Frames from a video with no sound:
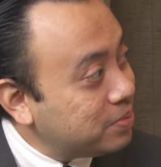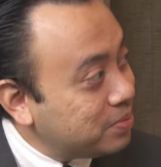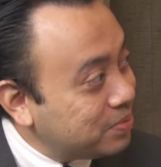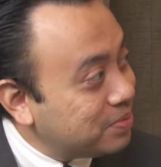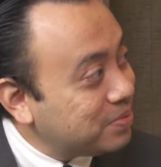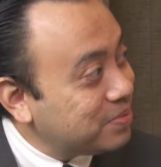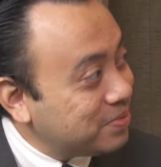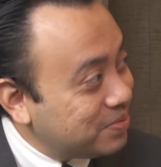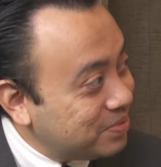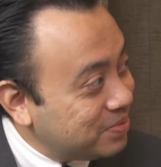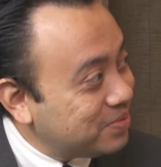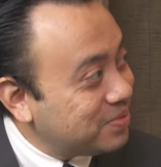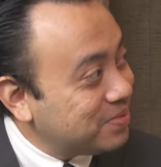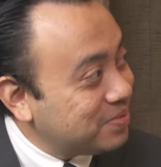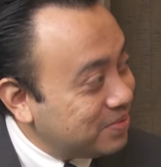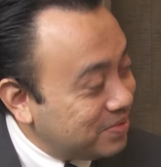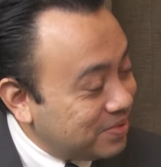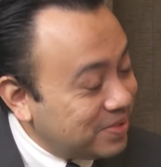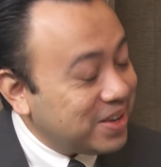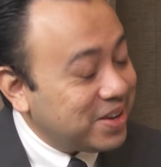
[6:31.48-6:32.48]
in one
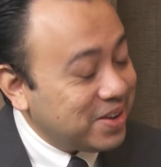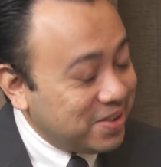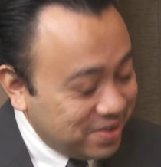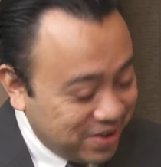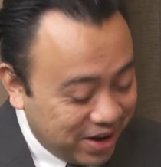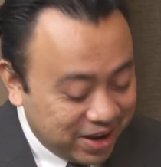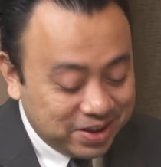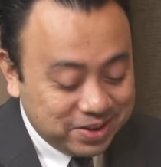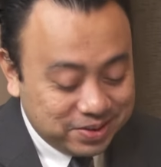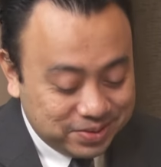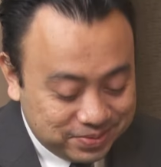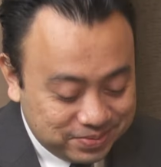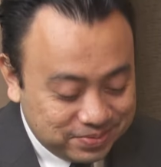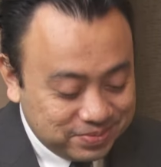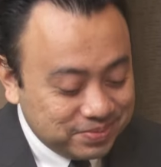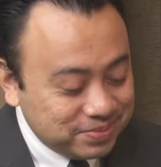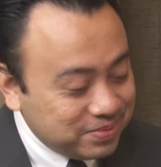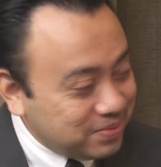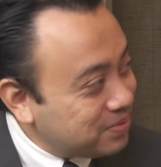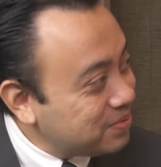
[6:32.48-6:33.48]
place. Correct. Okay,
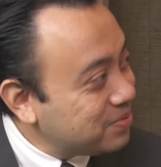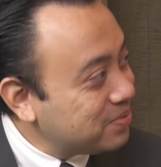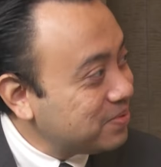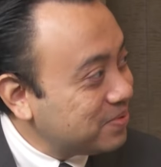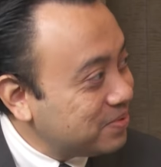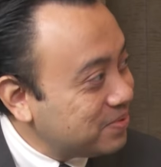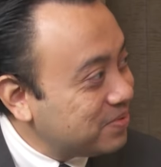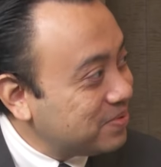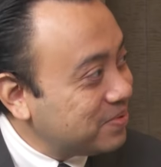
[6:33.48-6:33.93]
there is no